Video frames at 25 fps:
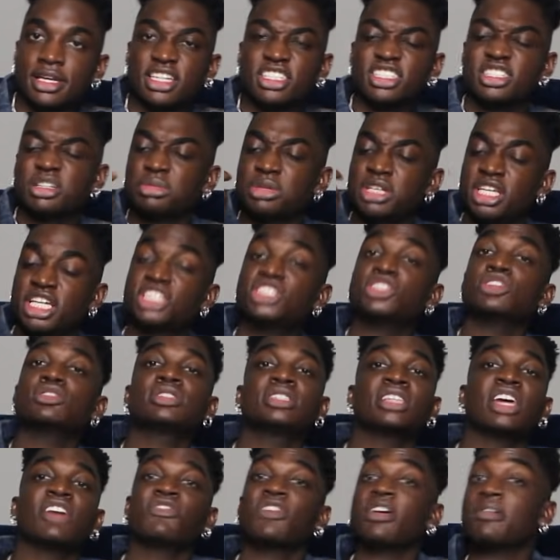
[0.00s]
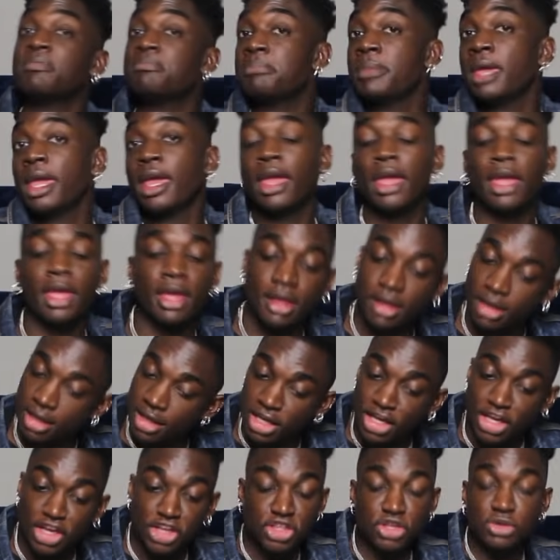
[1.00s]
So get yourself a me.
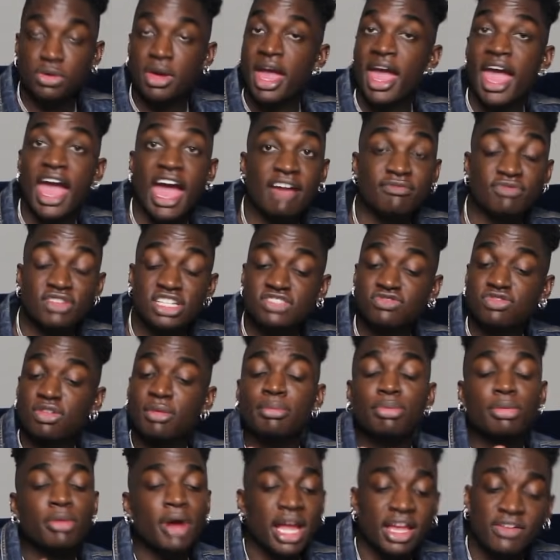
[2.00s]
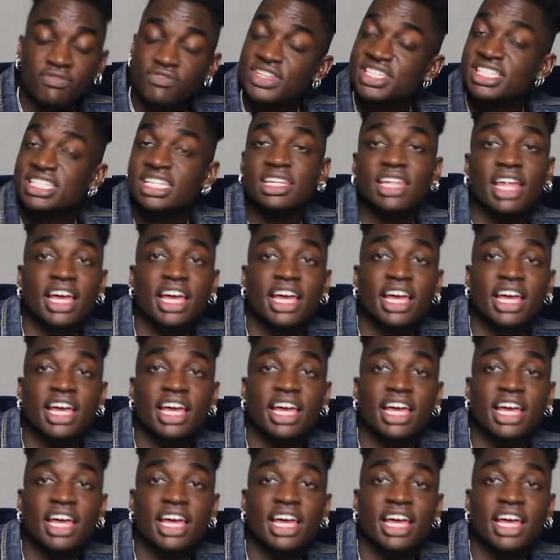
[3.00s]
You can have this for breakfast,